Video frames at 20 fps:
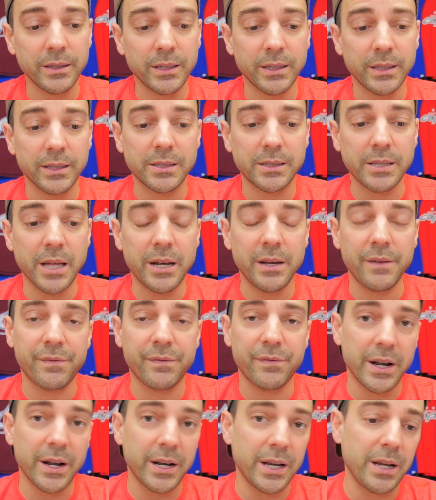is steady
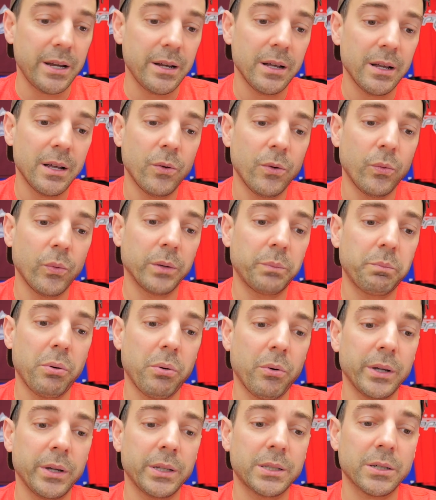Freddy with
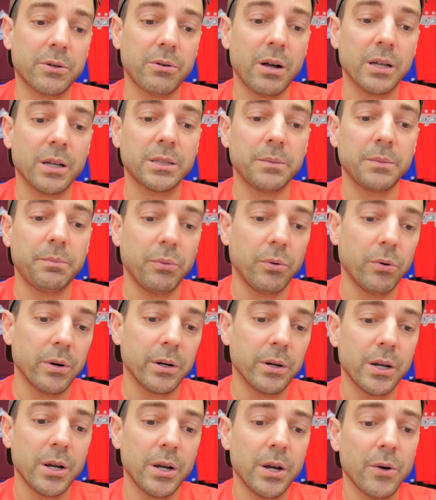points across the
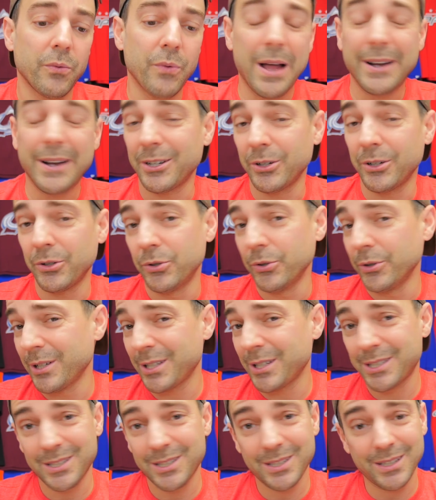board. Radko
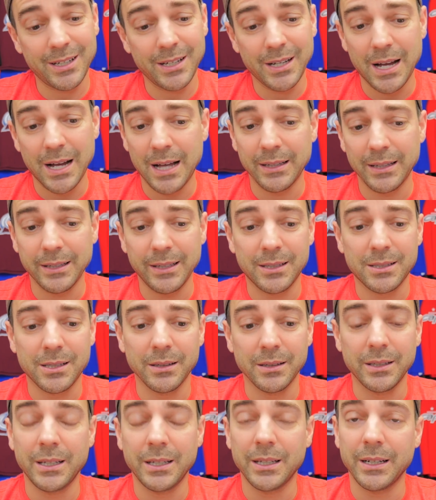Gudas uh, leads the
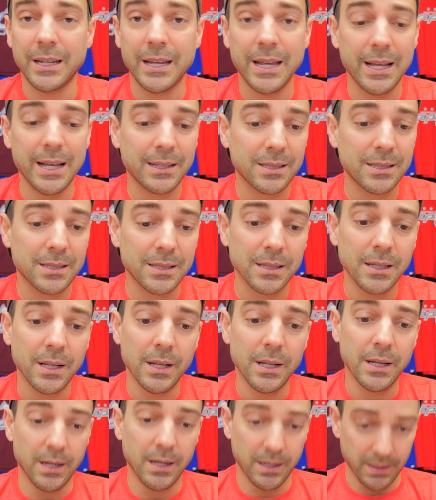league in hits.
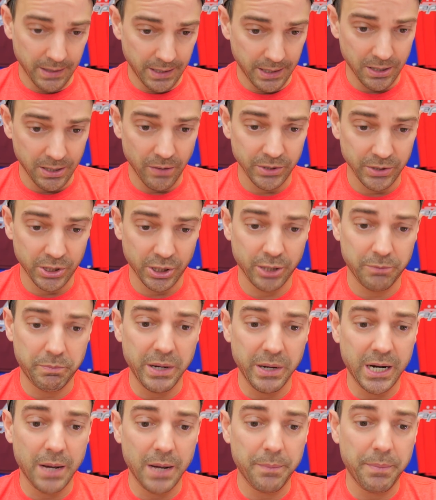He's always a good
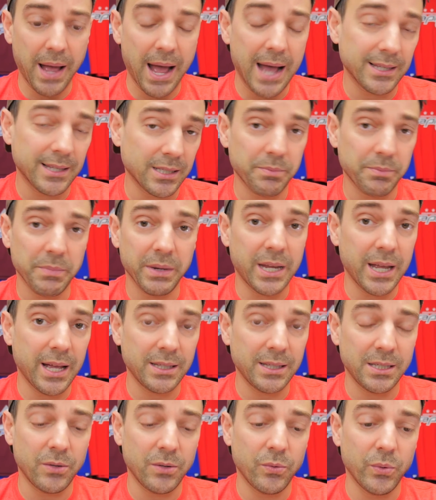pickup, as is
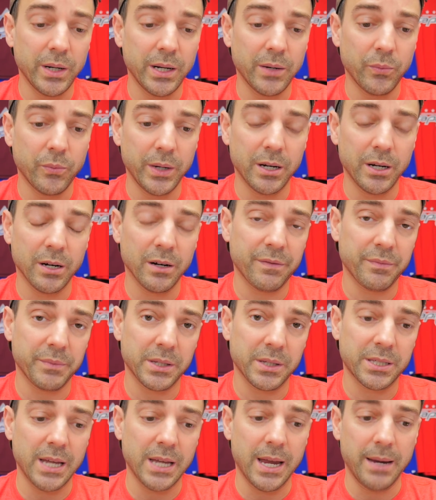Mackenzie Weegar from the
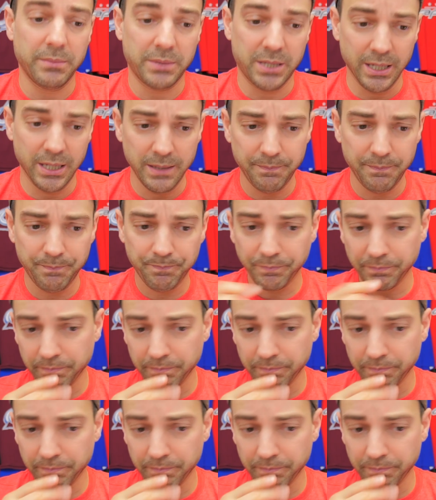same team.